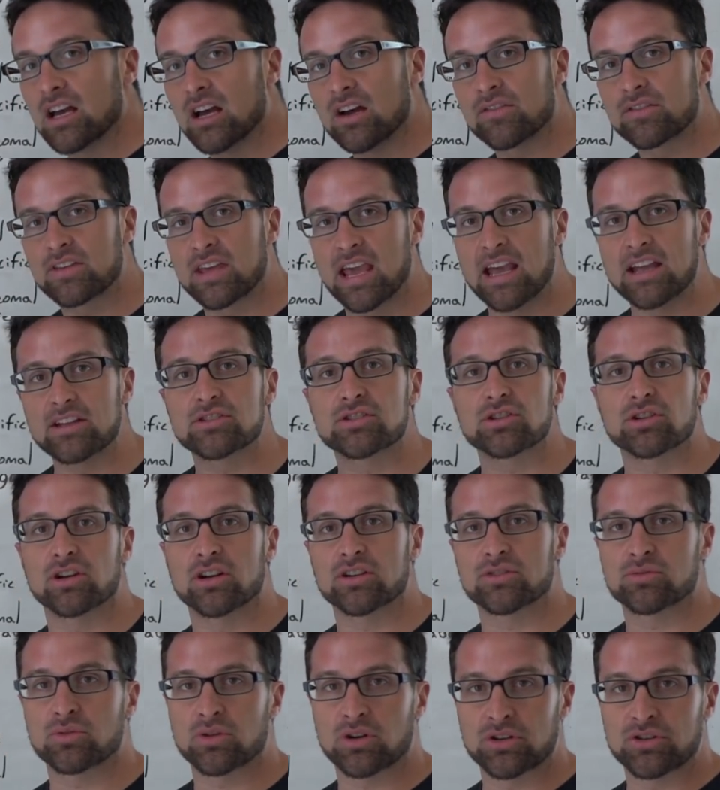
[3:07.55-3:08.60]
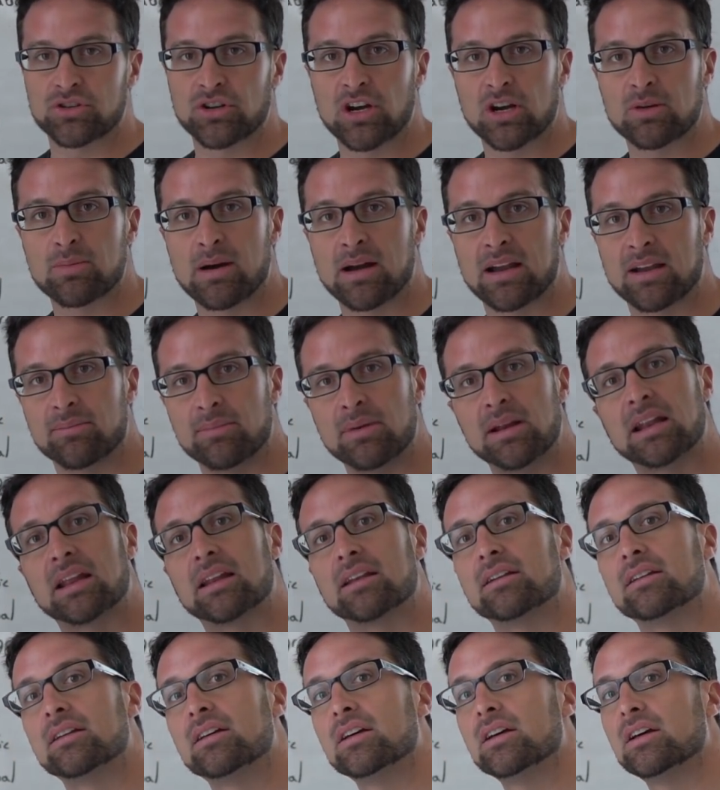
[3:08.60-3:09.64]
of cancer, as we're going to talk about in a
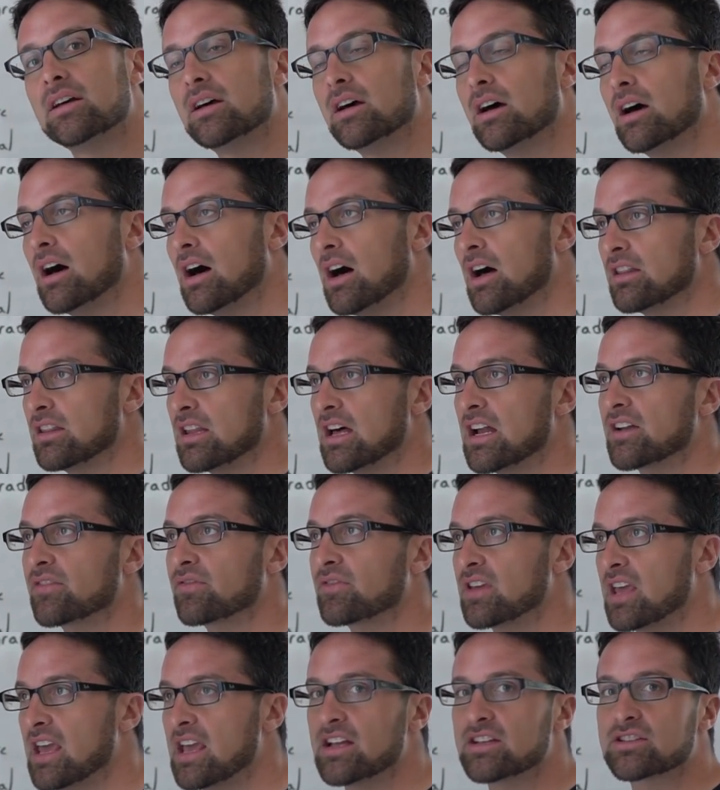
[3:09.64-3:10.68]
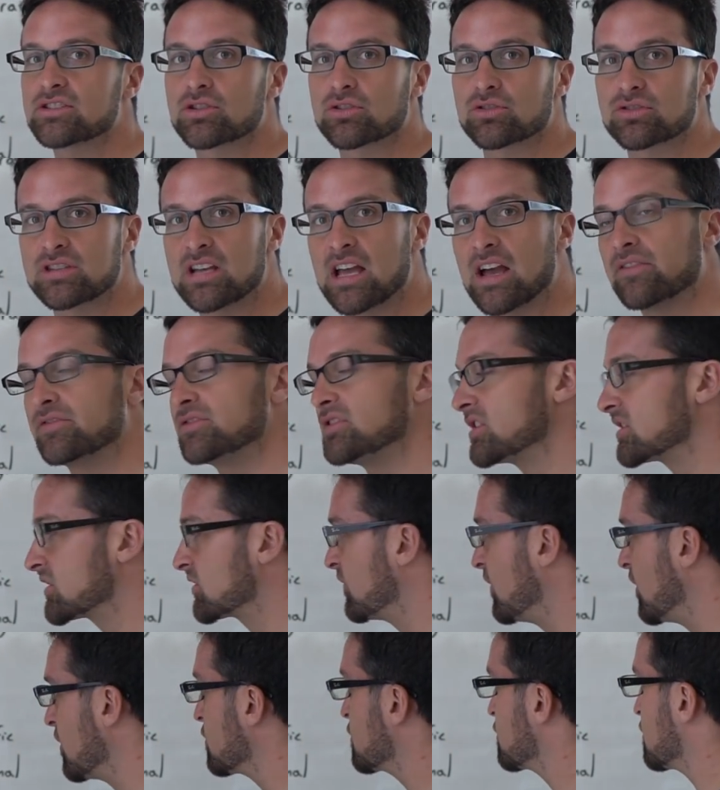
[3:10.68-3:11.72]
minute, a lot of cancers have
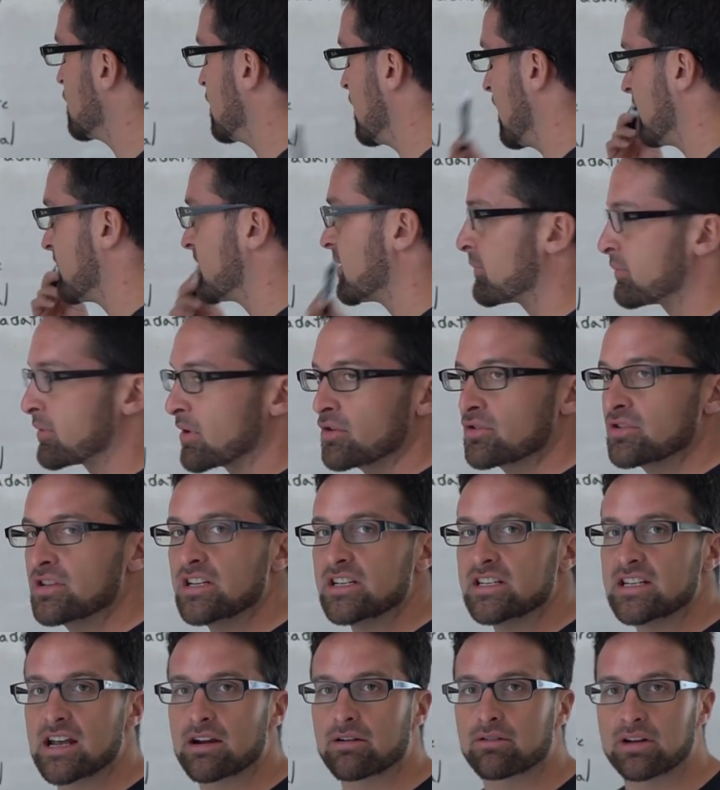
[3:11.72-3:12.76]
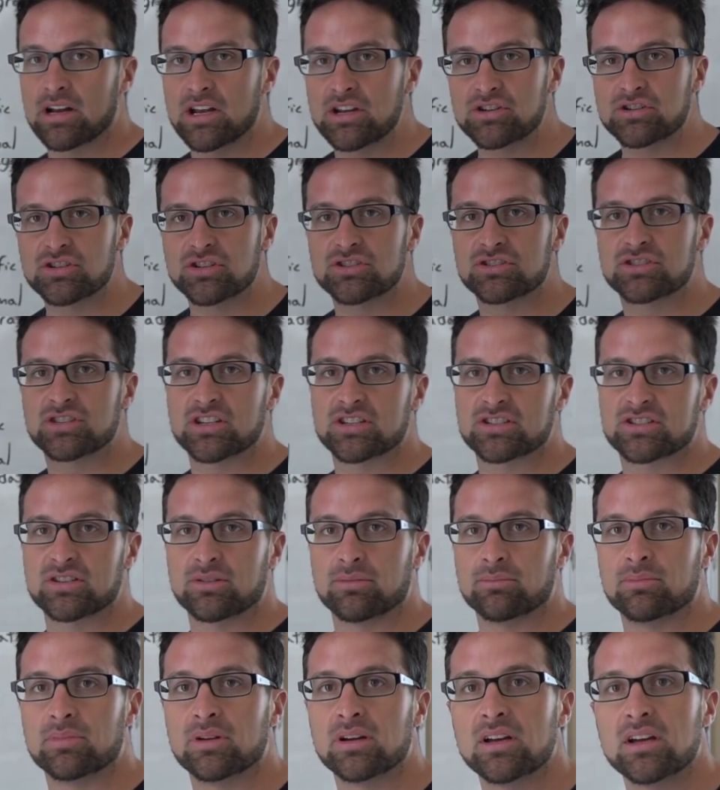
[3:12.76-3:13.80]
dysfunction of the protein degradation
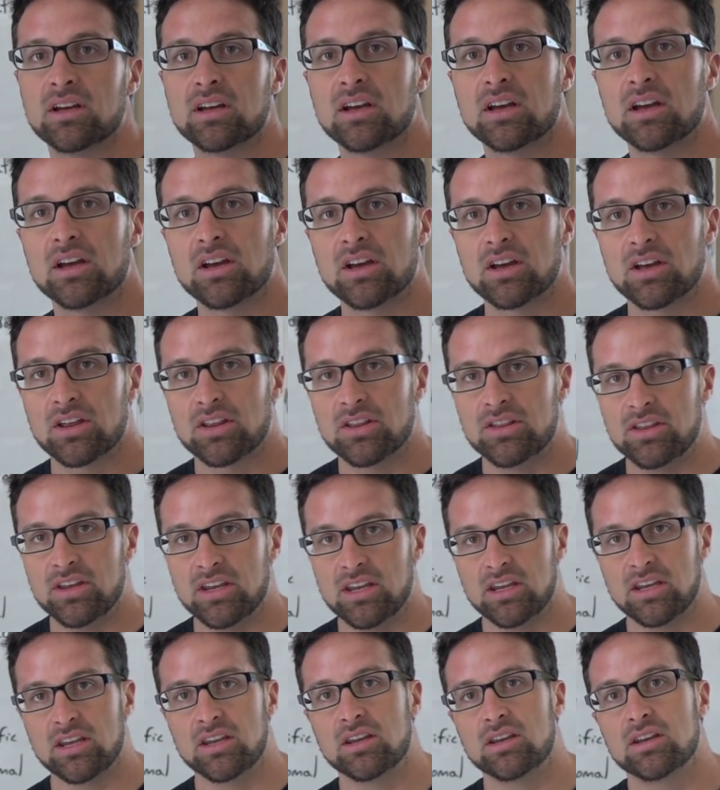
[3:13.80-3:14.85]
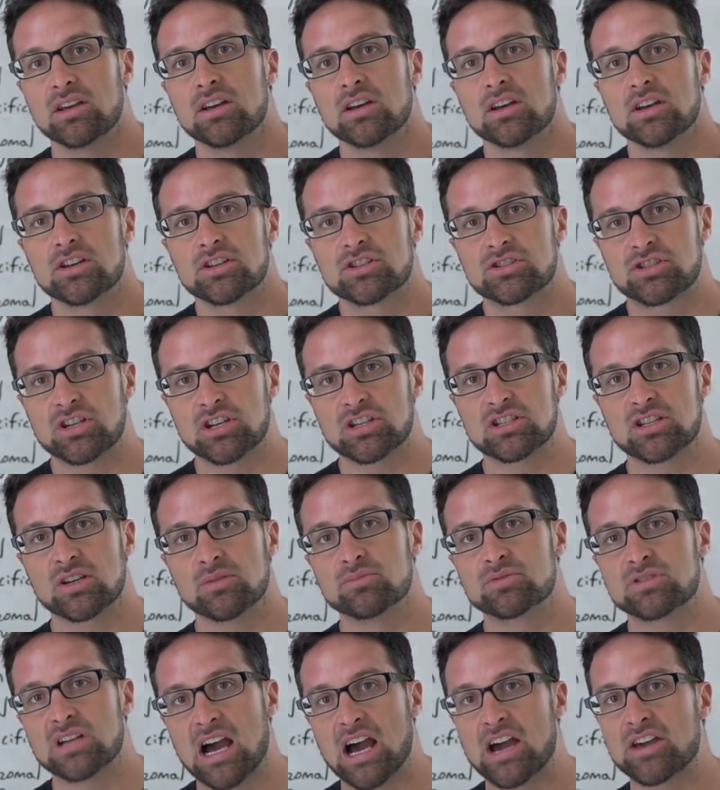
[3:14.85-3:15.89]
system. The
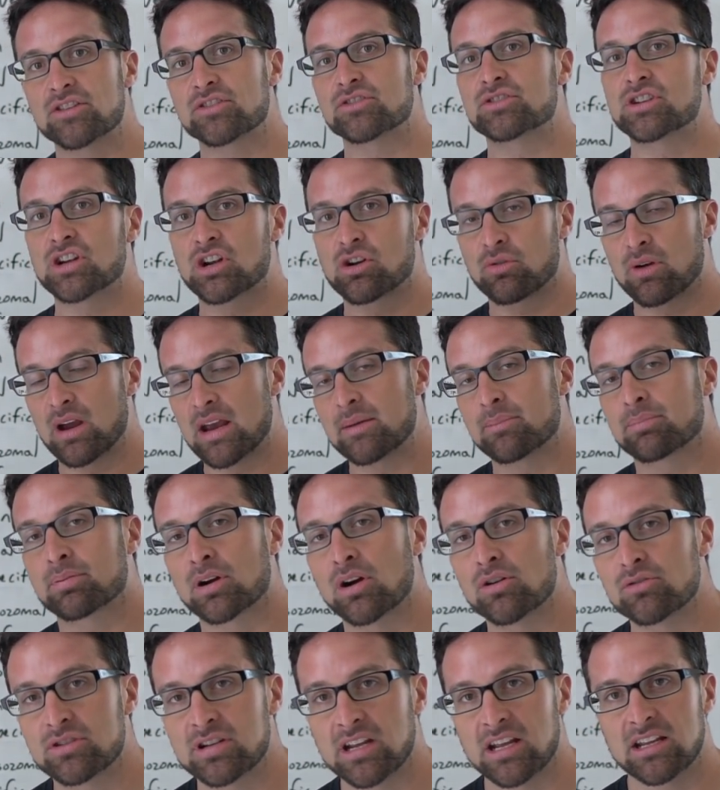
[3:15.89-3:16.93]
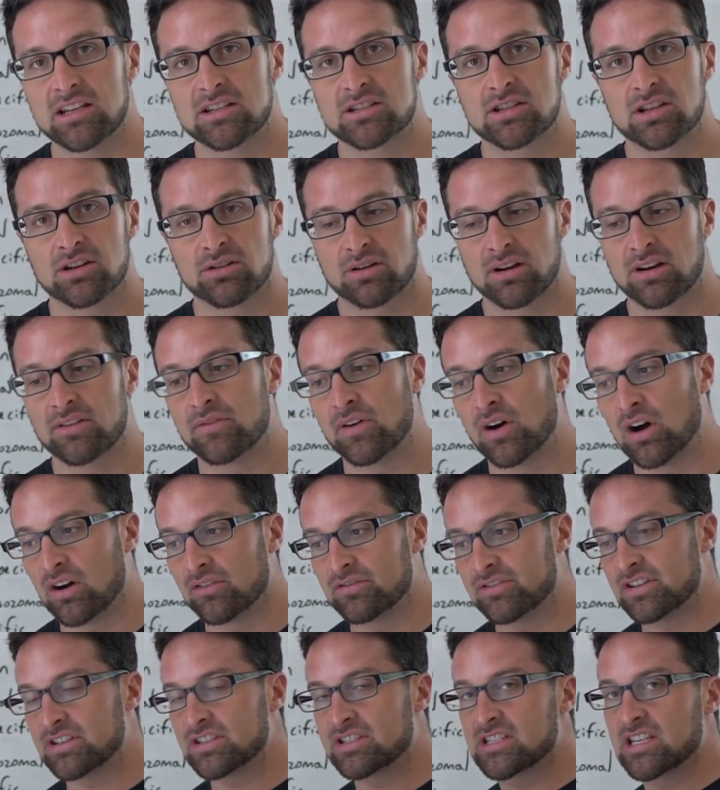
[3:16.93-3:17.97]
systems either degrade proteins that are
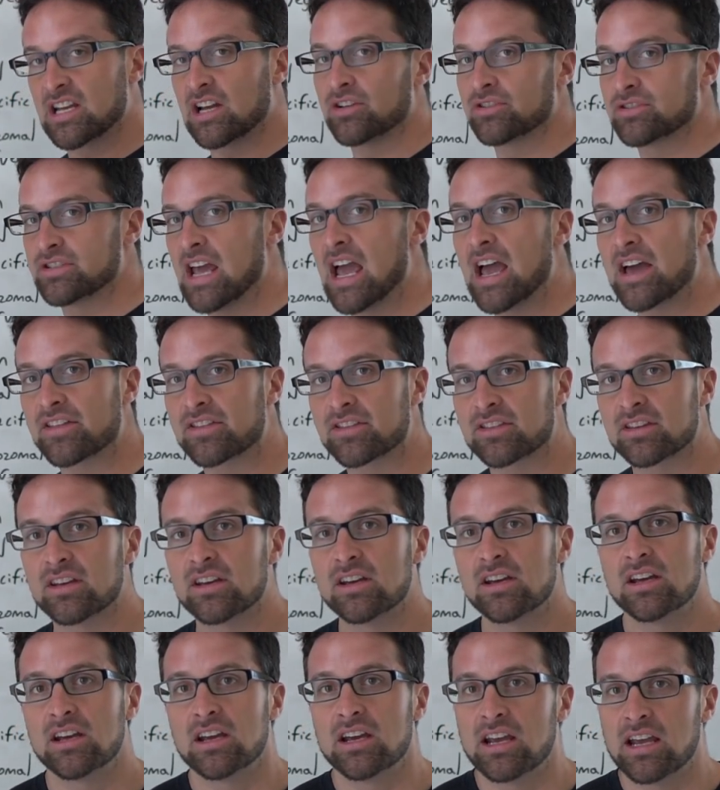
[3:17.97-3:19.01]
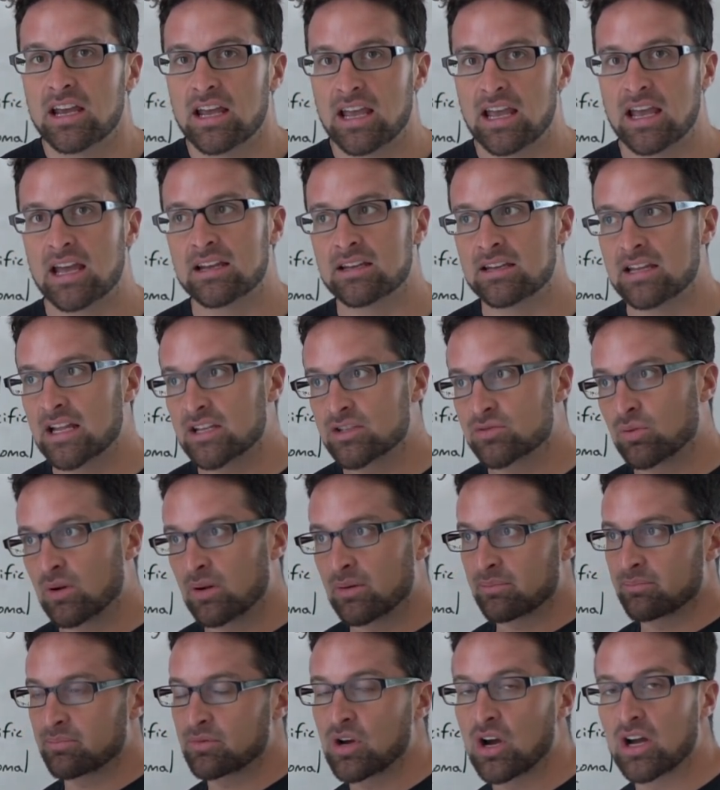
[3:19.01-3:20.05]
involved in cell death, and that's what
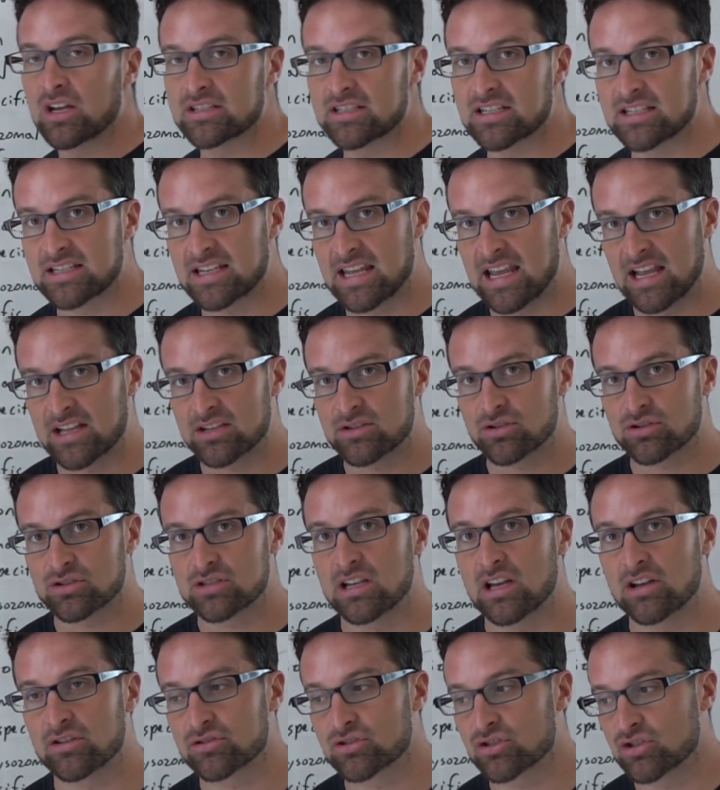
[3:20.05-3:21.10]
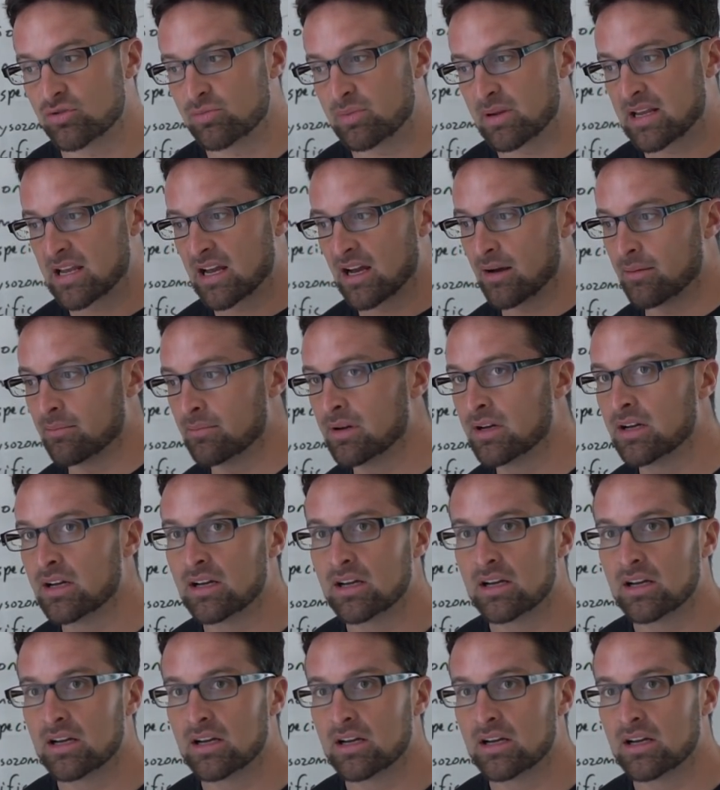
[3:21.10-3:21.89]
causes cancer cells to become,